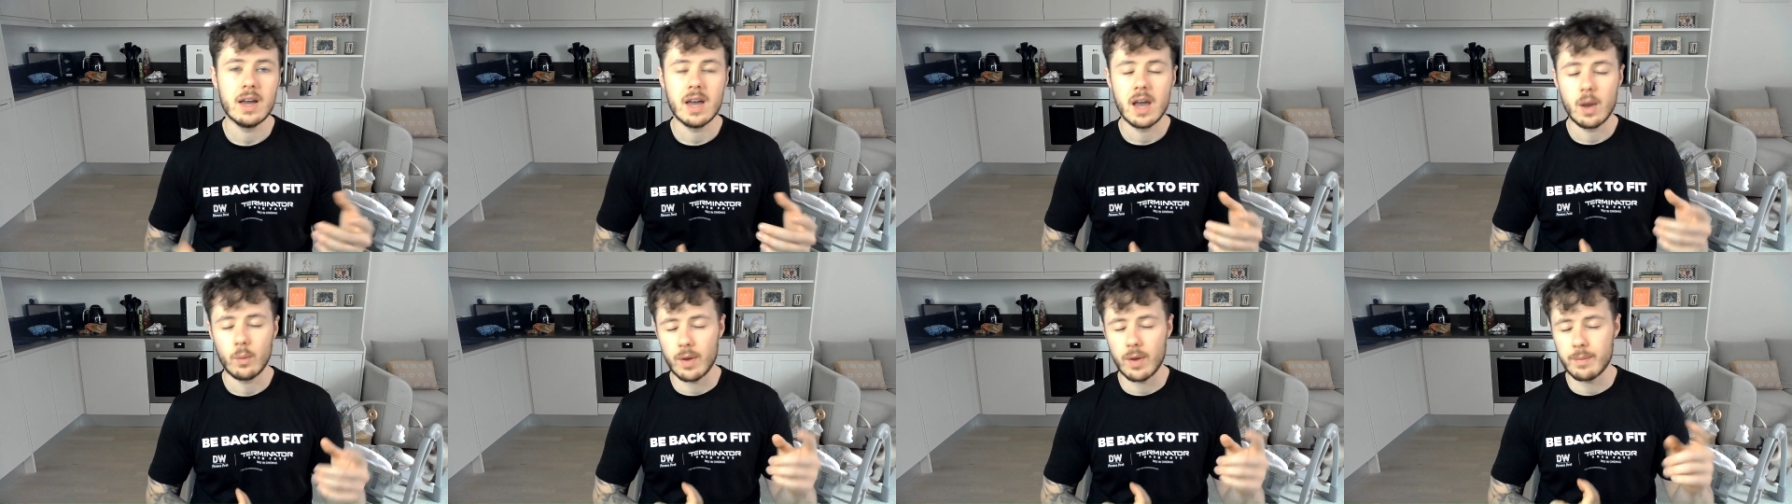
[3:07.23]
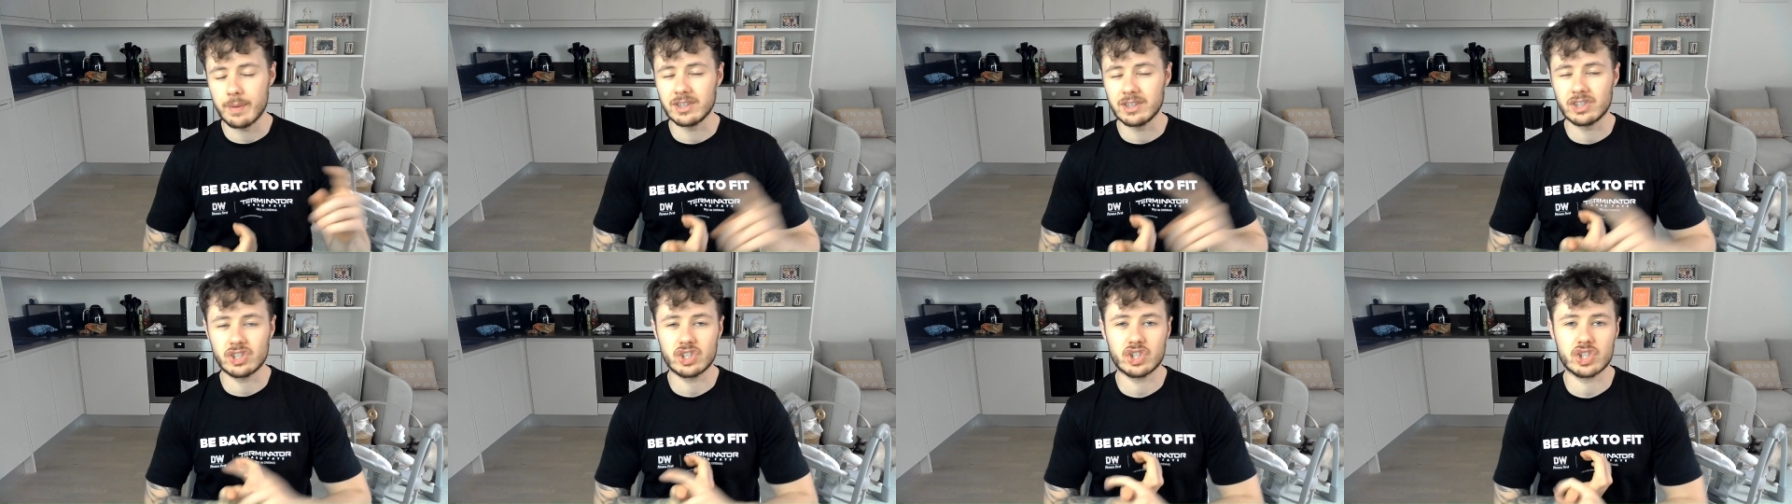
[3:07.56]
We've
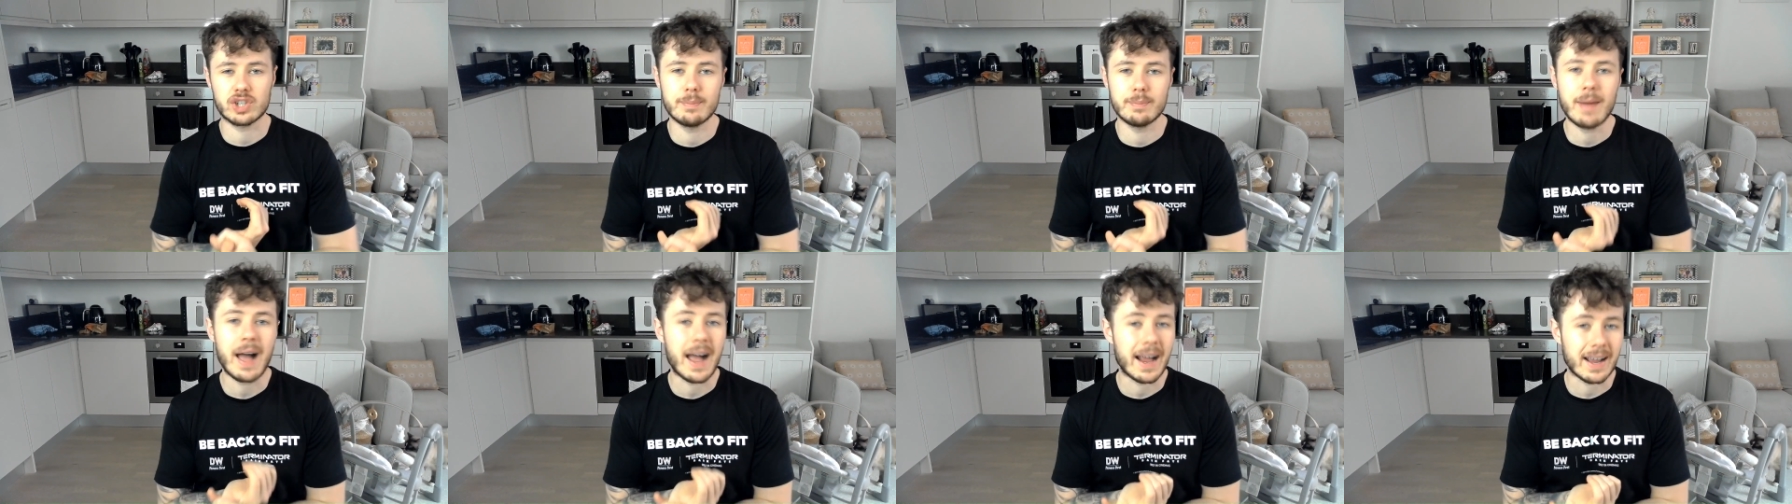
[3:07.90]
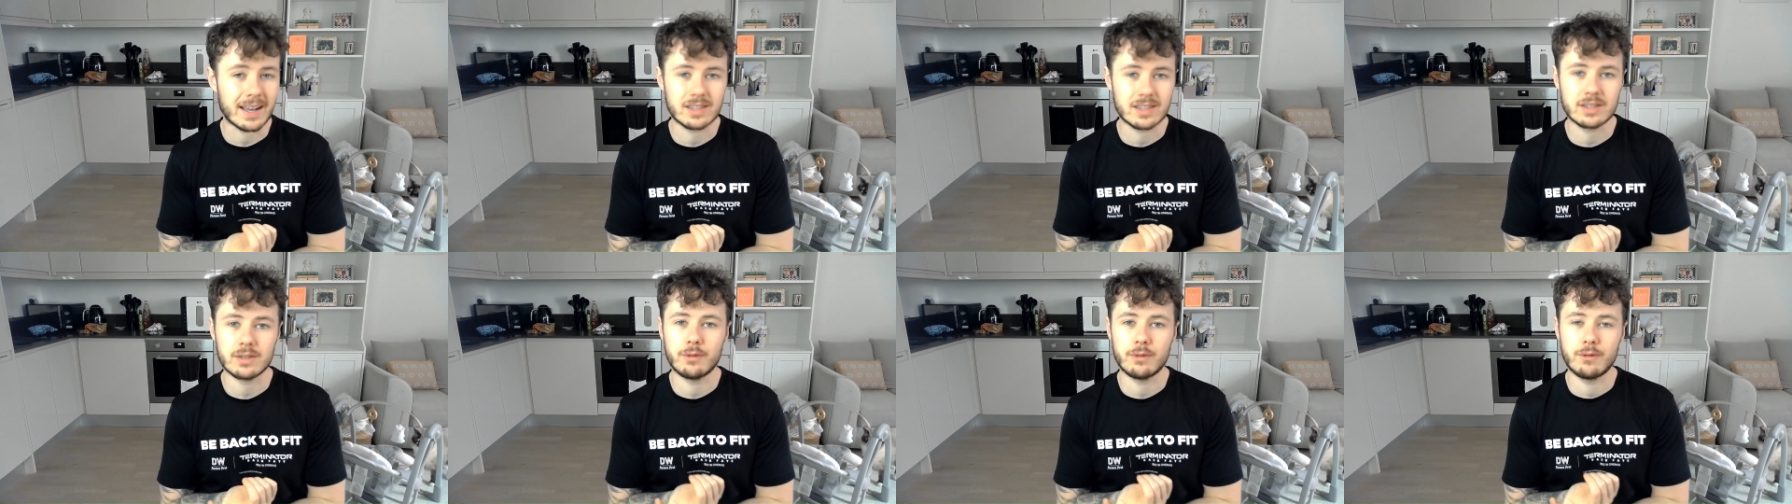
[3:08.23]
been
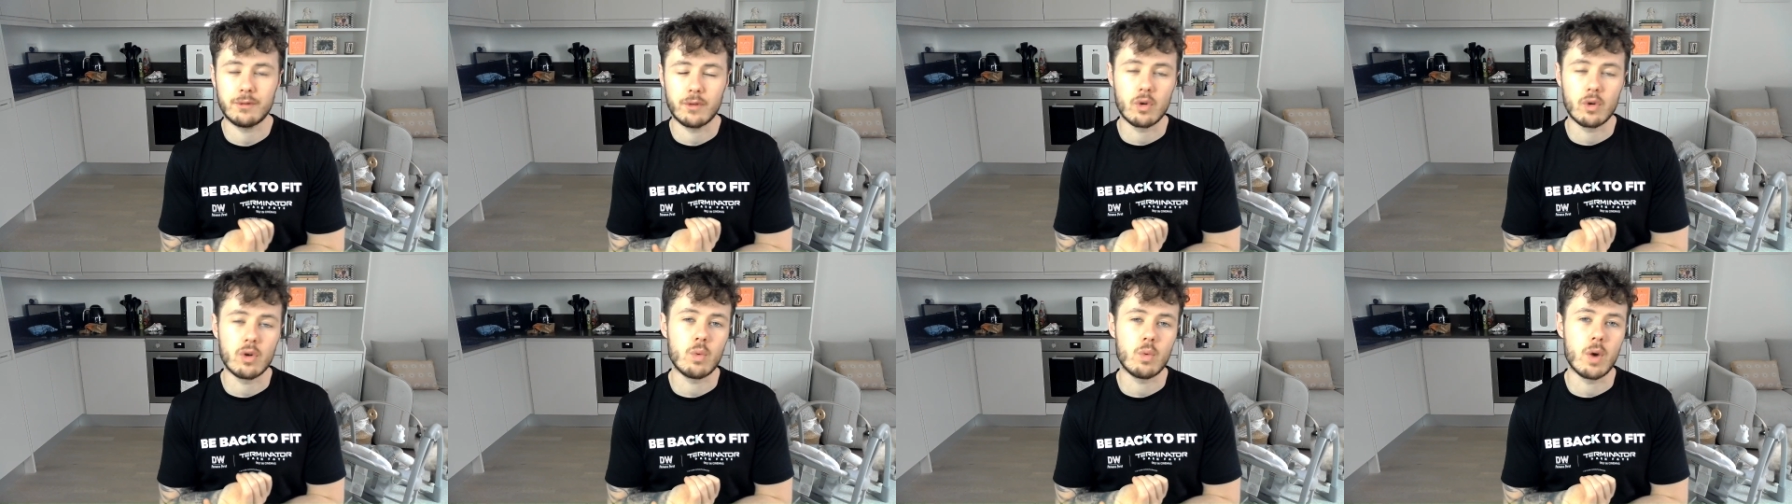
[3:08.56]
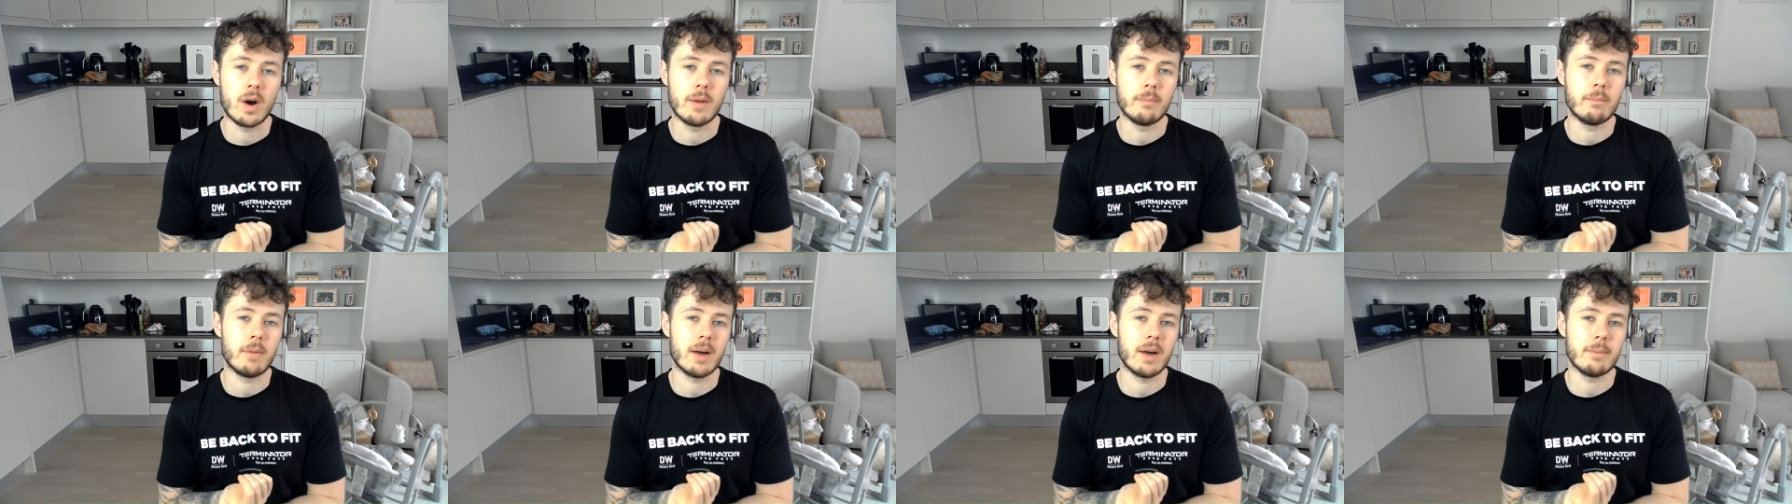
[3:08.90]
smacked
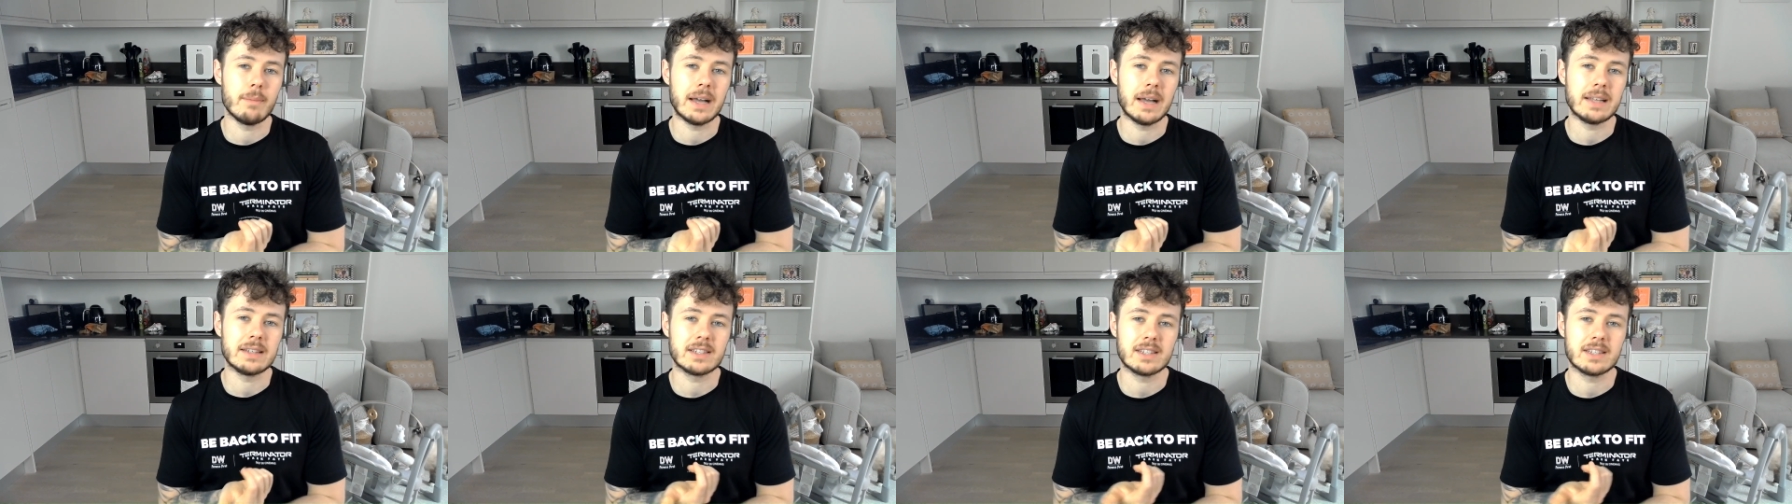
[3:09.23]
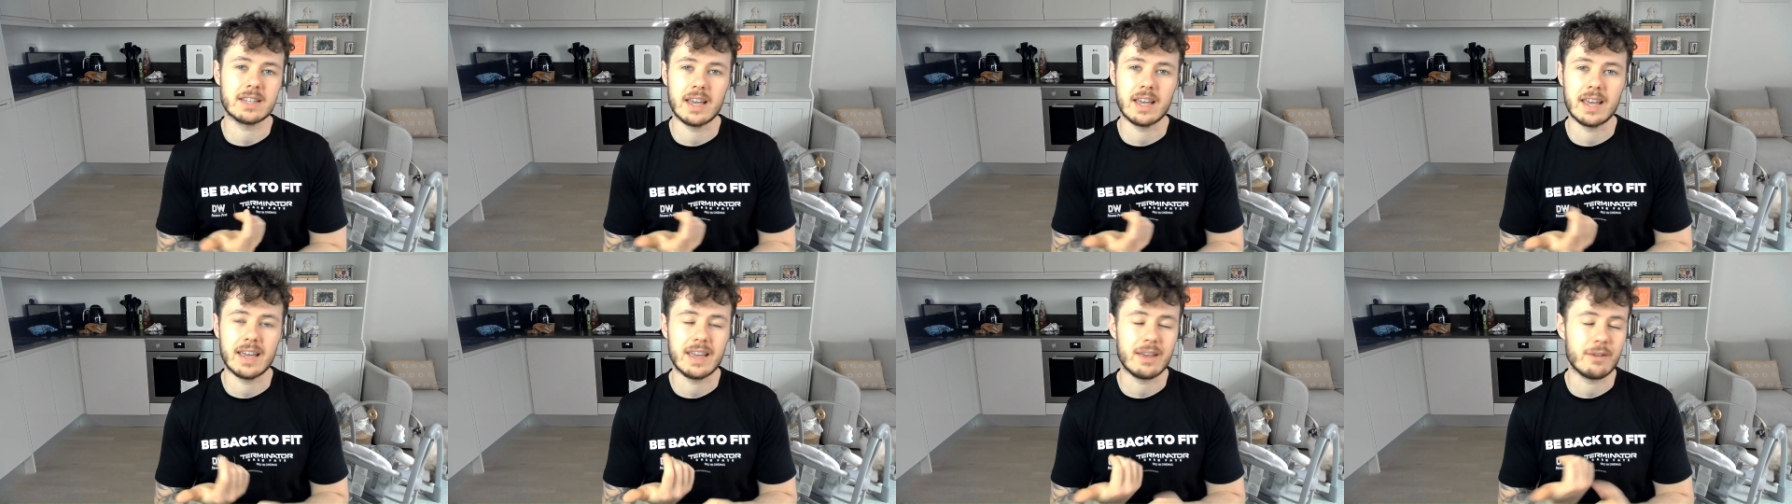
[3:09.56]
4-1 by Man
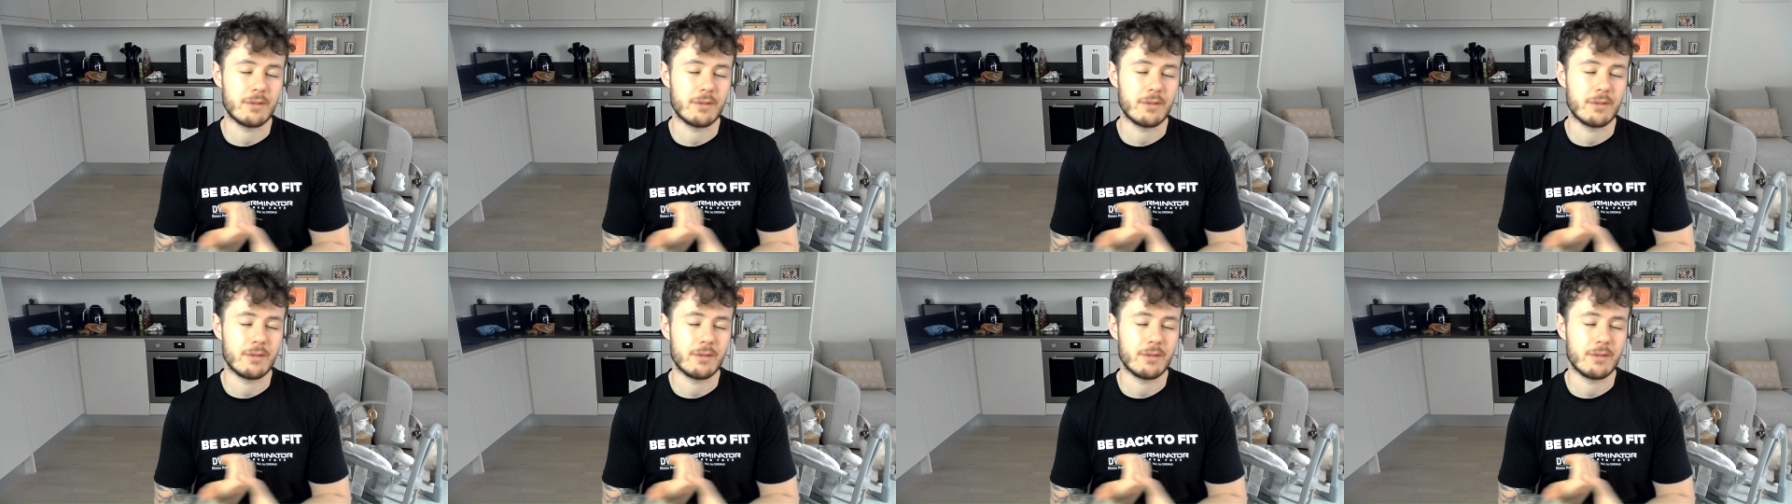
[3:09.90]
City.